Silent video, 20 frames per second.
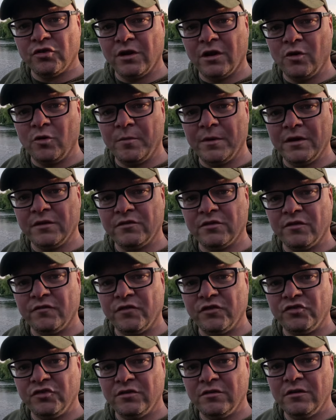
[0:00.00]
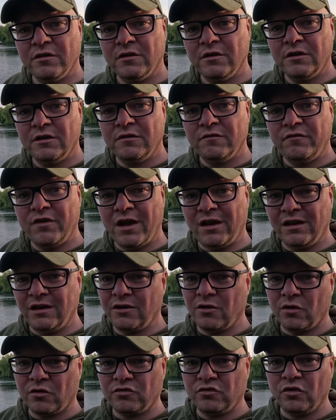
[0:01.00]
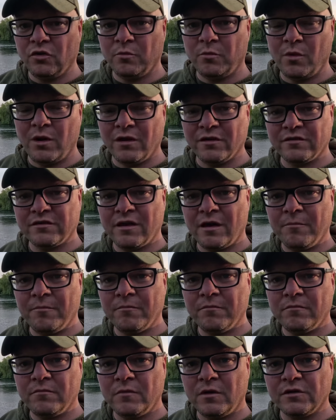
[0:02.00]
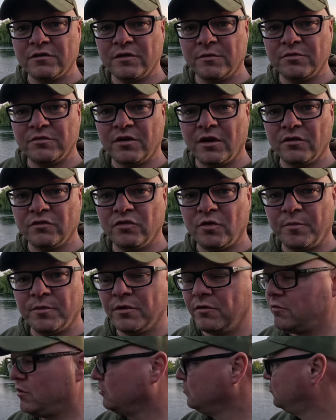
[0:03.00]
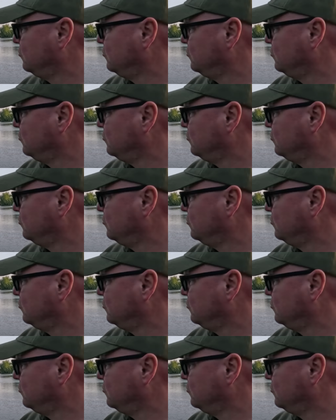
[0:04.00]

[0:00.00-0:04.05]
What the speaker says: a little bit, so fishing fairly locked up whilst I'm sat on top of the rod.